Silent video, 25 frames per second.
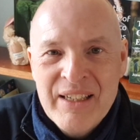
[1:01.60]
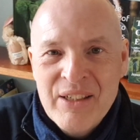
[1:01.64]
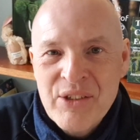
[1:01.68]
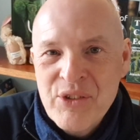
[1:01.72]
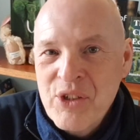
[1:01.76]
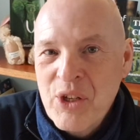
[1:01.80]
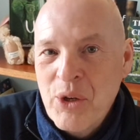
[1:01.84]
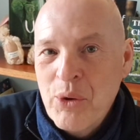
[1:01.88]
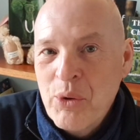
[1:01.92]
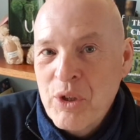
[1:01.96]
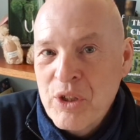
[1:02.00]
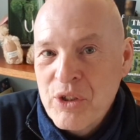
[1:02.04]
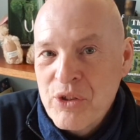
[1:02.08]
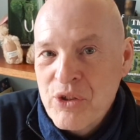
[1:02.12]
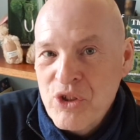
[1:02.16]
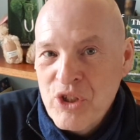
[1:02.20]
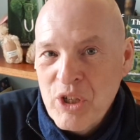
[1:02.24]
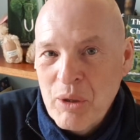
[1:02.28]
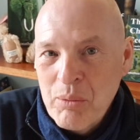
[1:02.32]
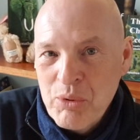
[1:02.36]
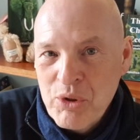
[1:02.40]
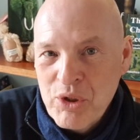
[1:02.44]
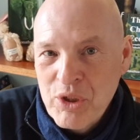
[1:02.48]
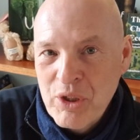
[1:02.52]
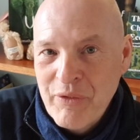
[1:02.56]
So
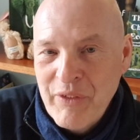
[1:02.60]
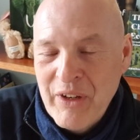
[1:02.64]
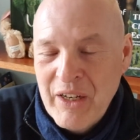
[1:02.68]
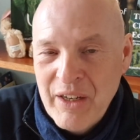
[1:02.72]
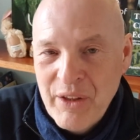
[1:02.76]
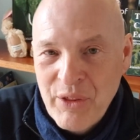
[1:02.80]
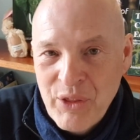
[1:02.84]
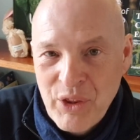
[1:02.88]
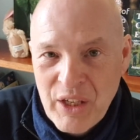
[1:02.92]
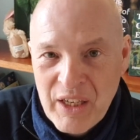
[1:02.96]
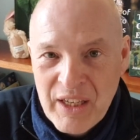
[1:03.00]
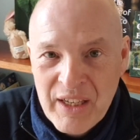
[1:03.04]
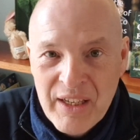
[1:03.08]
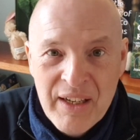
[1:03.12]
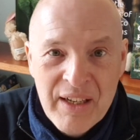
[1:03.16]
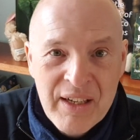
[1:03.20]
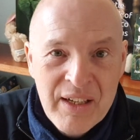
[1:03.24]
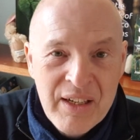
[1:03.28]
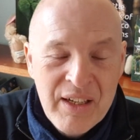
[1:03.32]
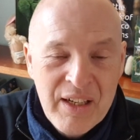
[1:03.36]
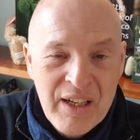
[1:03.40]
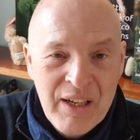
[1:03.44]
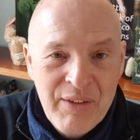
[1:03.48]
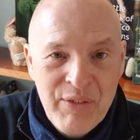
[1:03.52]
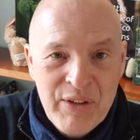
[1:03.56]
consumption of anything,
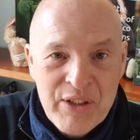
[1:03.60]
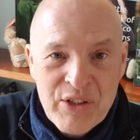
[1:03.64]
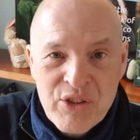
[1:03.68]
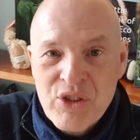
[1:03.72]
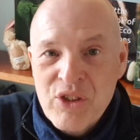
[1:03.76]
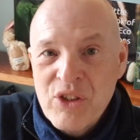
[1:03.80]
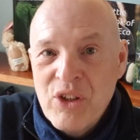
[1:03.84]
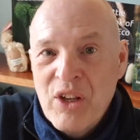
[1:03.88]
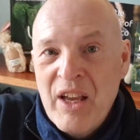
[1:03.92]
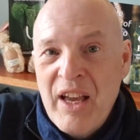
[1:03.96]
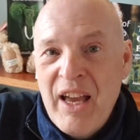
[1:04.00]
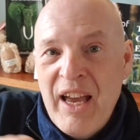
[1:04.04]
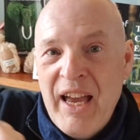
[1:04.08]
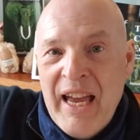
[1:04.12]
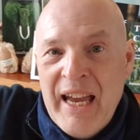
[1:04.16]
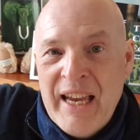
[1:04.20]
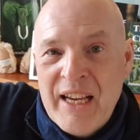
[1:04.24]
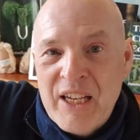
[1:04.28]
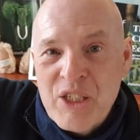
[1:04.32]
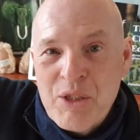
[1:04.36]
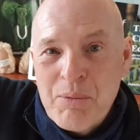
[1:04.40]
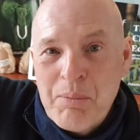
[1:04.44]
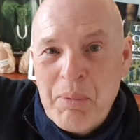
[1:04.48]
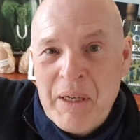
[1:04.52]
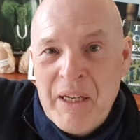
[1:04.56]
if it's
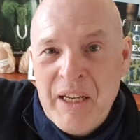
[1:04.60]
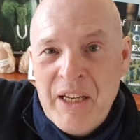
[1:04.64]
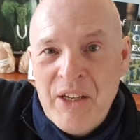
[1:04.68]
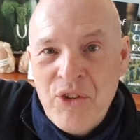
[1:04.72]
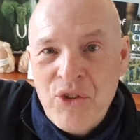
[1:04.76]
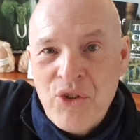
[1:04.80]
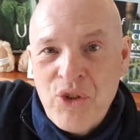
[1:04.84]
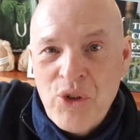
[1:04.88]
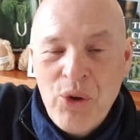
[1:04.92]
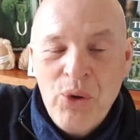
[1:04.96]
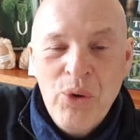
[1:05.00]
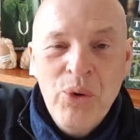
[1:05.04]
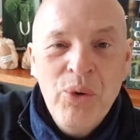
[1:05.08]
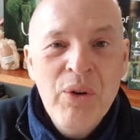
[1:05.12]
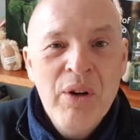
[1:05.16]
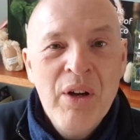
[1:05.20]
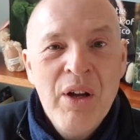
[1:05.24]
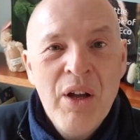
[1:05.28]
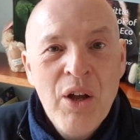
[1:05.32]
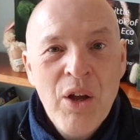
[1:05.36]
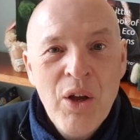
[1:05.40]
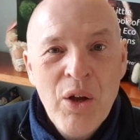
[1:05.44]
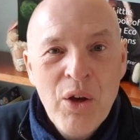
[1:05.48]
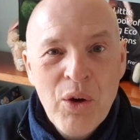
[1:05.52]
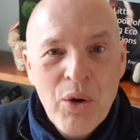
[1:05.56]
exponential,
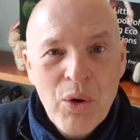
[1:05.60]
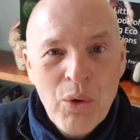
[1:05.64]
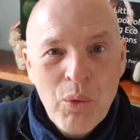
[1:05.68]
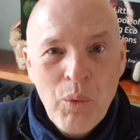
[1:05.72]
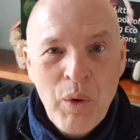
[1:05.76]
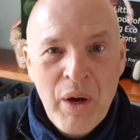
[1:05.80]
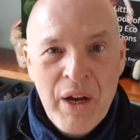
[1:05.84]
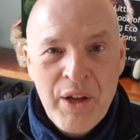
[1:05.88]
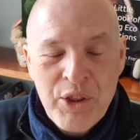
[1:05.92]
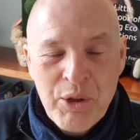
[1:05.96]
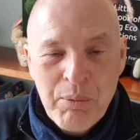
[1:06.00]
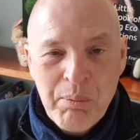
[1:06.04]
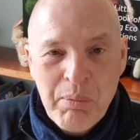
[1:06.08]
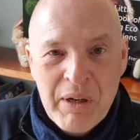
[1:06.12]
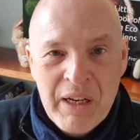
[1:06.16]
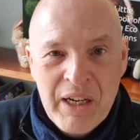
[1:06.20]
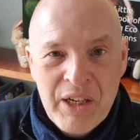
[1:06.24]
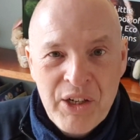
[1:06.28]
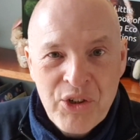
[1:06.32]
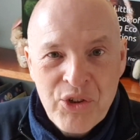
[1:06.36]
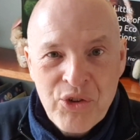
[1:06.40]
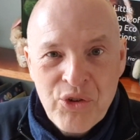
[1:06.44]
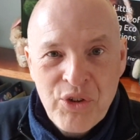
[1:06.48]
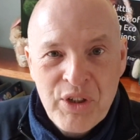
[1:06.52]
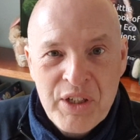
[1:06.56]
where the
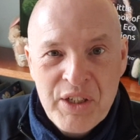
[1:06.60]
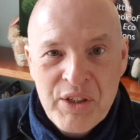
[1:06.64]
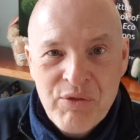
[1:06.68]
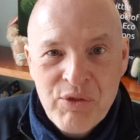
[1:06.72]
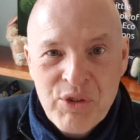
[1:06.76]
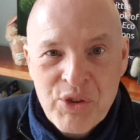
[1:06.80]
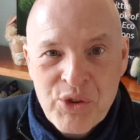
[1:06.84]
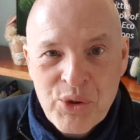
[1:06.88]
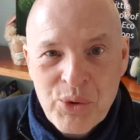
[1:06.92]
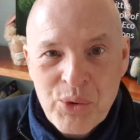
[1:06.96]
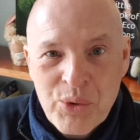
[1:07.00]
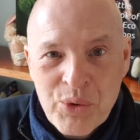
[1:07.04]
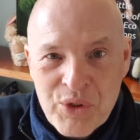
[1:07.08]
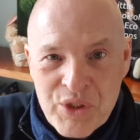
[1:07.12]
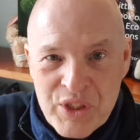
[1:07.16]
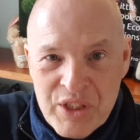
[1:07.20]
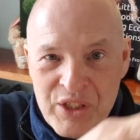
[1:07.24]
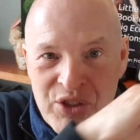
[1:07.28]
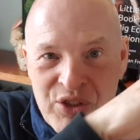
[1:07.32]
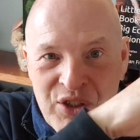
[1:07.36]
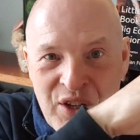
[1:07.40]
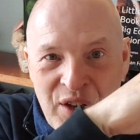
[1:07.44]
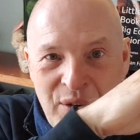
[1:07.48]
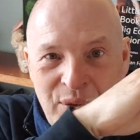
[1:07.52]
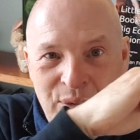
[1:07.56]
planetary resource
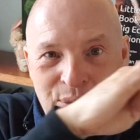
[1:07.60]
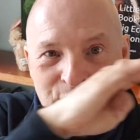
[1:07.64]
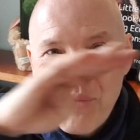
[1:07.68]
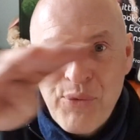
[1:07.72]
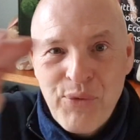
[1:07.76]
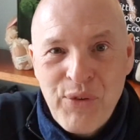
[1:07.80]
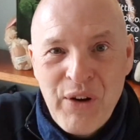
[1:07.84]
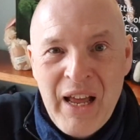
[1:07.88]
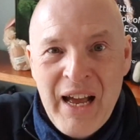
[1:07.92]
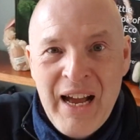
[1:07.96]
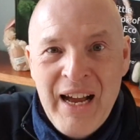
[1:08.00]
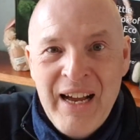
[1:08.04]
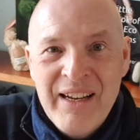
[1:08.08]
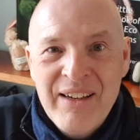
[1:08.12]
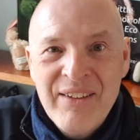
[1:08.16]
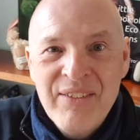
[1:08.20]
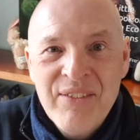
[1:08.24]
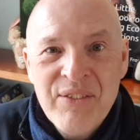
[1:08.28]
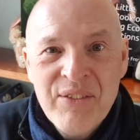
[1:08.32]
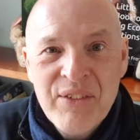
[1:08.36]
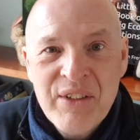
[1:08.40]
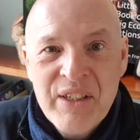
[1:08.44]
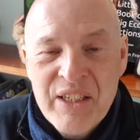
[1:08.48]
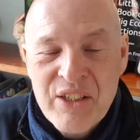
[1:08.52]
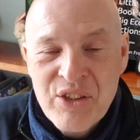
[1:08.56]
is flat,
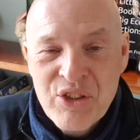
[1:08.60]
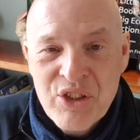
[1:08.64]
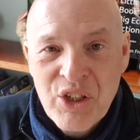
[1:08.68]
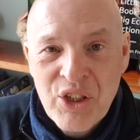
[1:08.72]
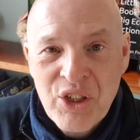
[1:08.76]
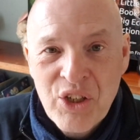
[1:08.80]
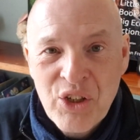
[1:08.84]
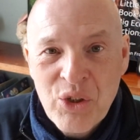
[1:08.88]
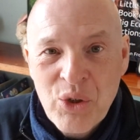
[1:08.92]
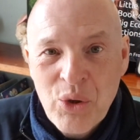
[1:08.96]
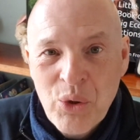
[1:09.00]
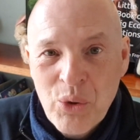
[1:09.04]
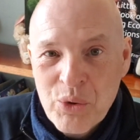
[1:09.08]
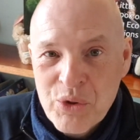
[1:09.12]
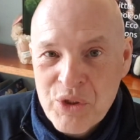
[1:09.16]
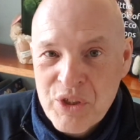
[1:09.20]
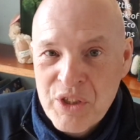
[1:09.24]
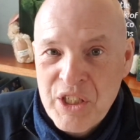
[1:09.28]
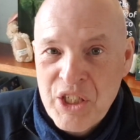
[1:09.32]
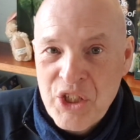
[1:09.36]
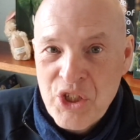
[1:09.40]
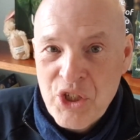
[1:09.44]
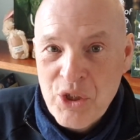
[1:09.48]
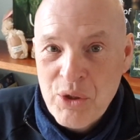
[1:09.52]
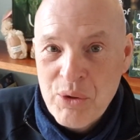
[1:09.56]
is going to cause an
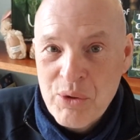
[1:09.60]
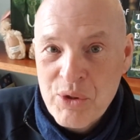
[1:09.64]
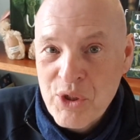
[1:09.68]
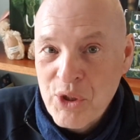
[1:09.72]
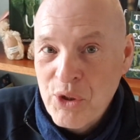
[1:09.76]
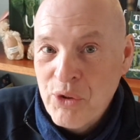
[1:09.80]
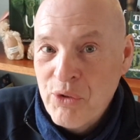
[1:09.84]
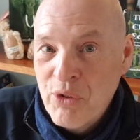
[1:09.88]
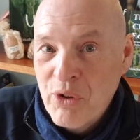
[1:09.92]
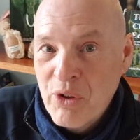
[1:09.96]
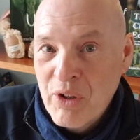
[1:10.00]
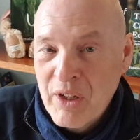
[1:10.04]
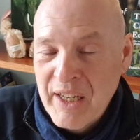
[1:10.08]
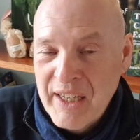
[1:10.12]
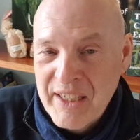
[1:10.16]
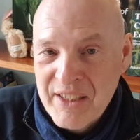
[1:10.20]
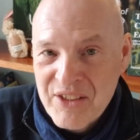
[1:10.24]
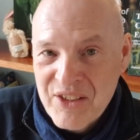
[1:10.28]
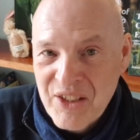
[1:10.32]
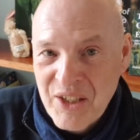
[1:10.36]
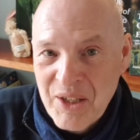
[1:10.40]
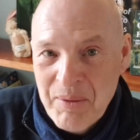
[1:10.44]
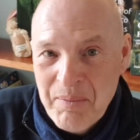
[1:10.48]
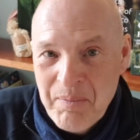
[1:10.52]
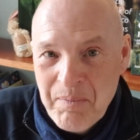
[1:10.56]
issue sooner or
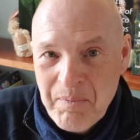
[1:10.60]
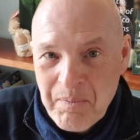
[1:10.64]
later.